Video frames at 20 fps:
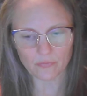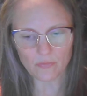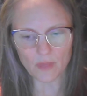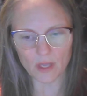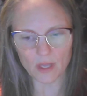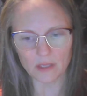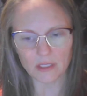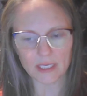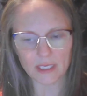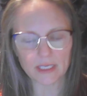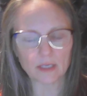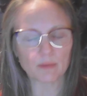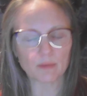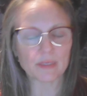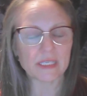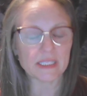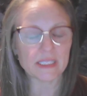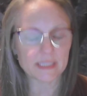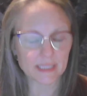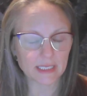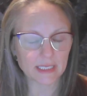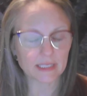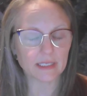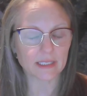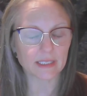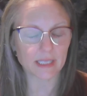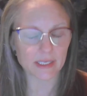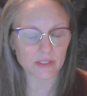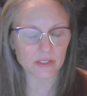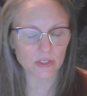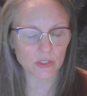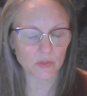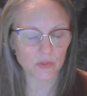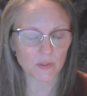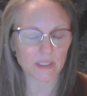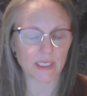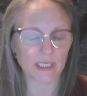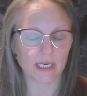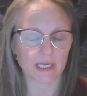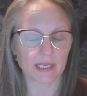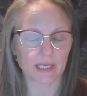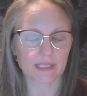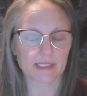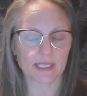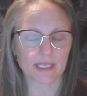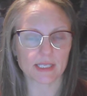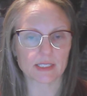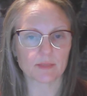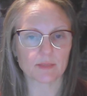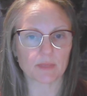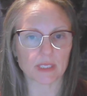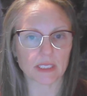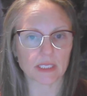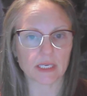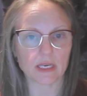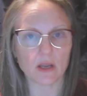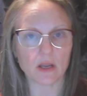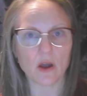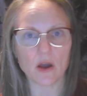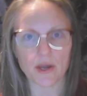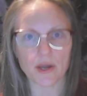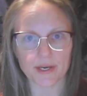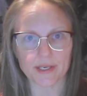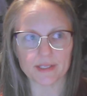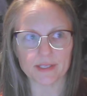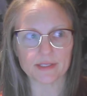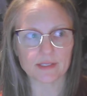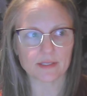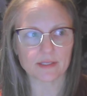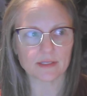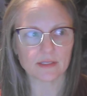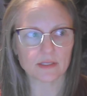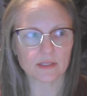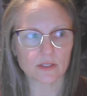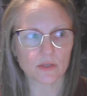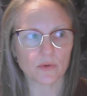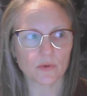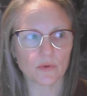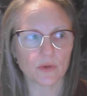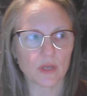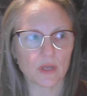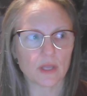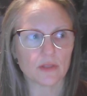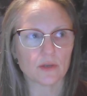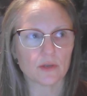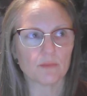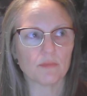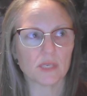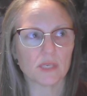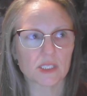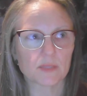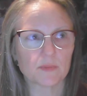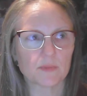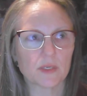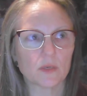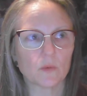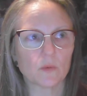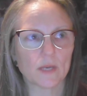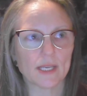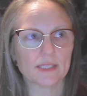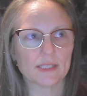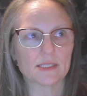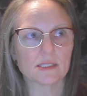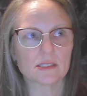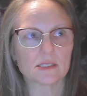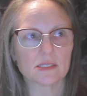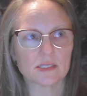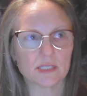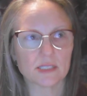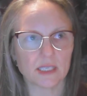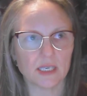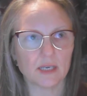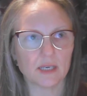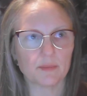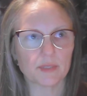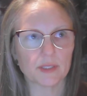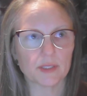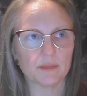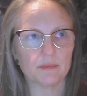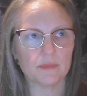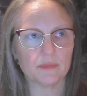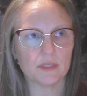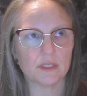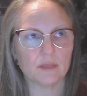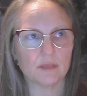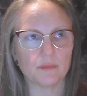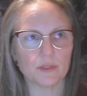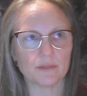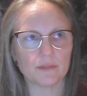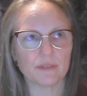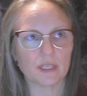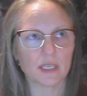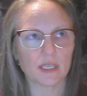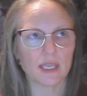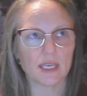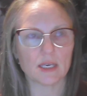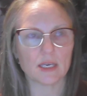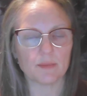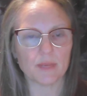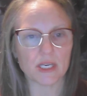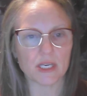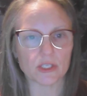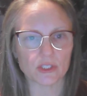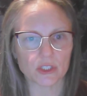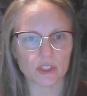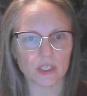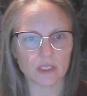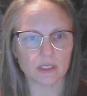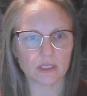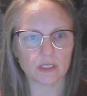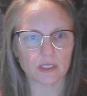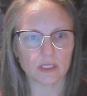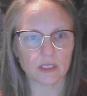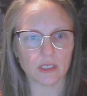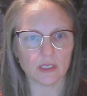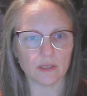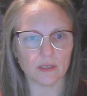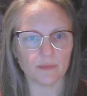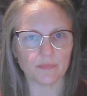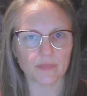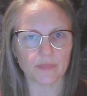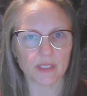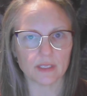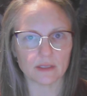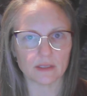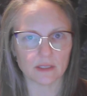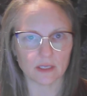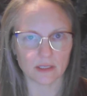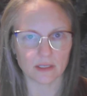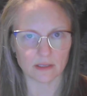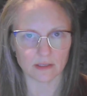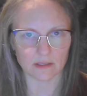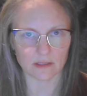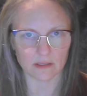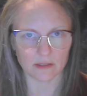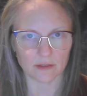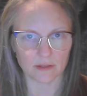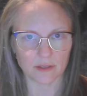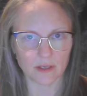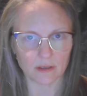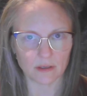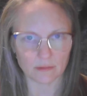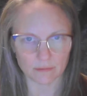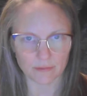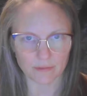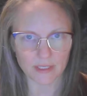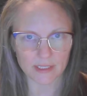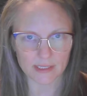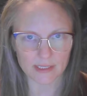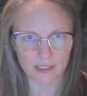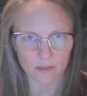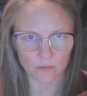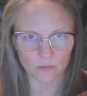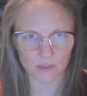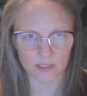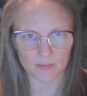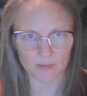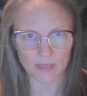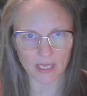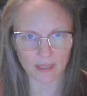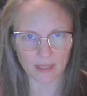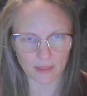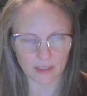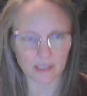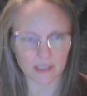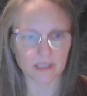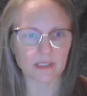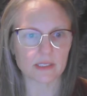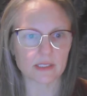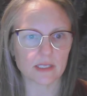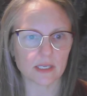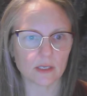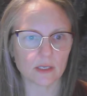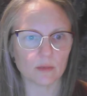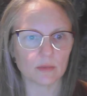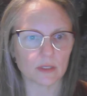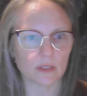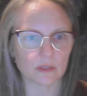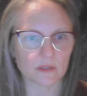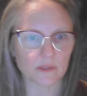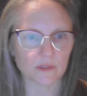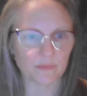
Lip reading: like it'll be a ding against you in an accessibility audit. So there must be a way to stop a moving animation in the fancy whiz-bang things that you build.